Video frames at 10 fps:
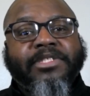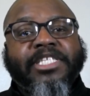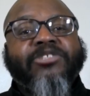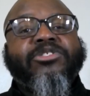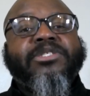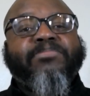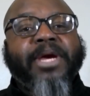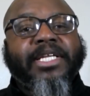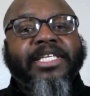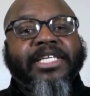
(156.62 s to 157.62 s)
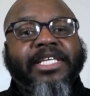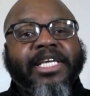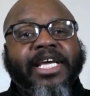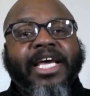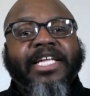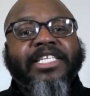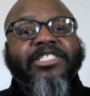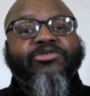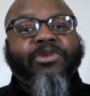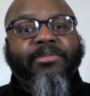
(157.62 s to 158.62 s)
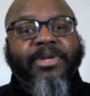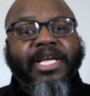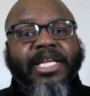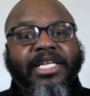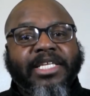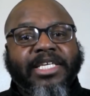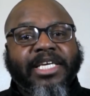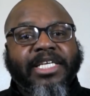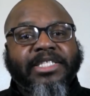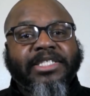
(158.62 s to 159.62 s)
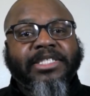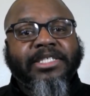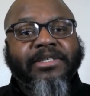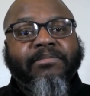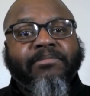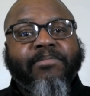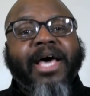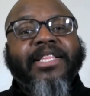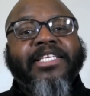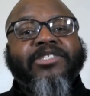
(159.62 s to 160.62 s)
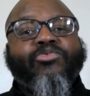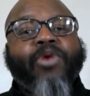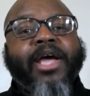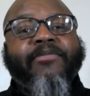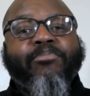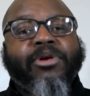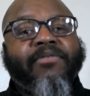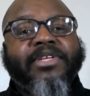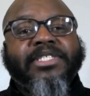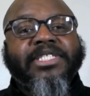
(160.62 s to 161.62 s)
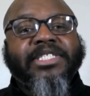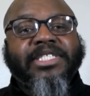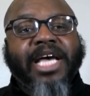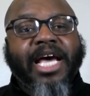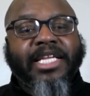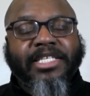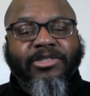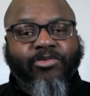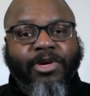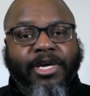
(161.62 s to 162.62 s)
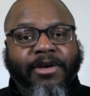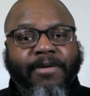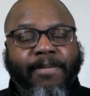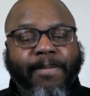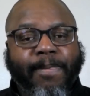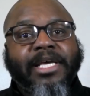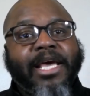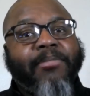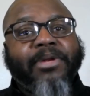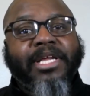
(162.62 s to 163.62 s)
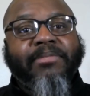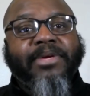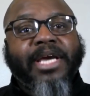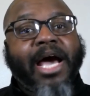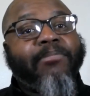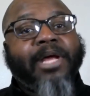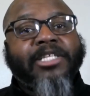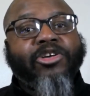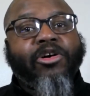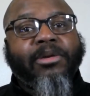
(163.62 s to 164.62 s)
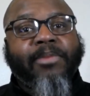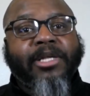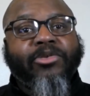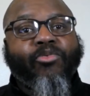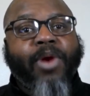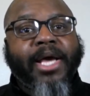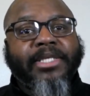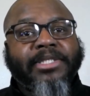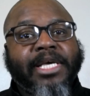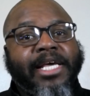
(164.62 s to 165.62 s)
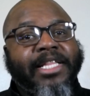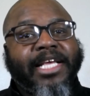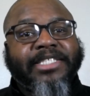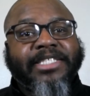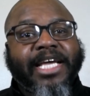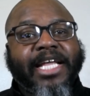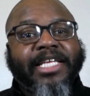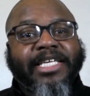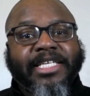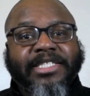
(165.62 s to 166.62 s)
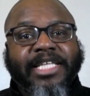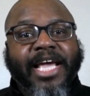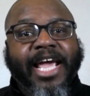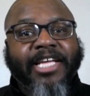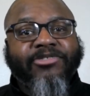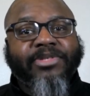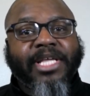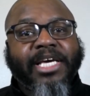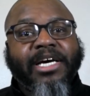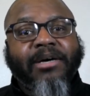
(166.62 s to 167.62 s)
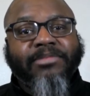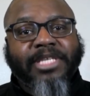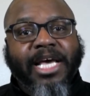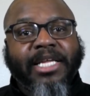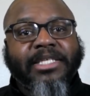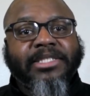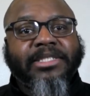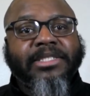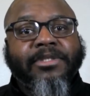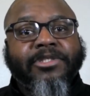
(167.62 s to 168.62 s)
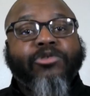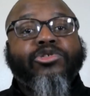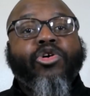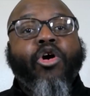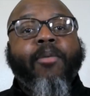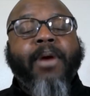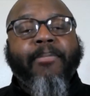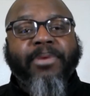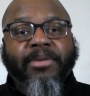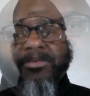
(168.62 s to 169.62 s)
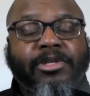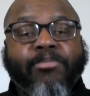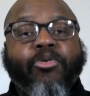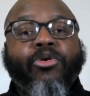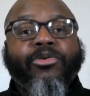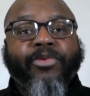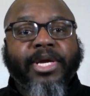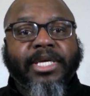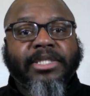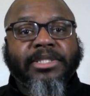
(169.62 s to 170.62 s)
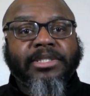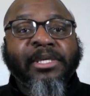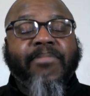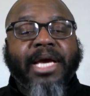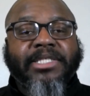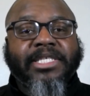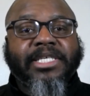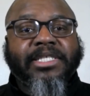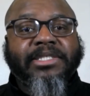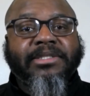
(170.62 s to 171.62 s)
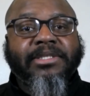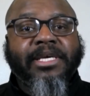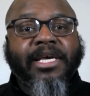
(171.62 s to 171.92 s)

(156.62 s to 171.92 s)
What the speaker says: disrespected and discriminated against by this white privileged society as well. And believe me, I'm not talking about the whites that stand against the hatred that comes at us. So to all my people, the Puerto Ricans, the Mexicans,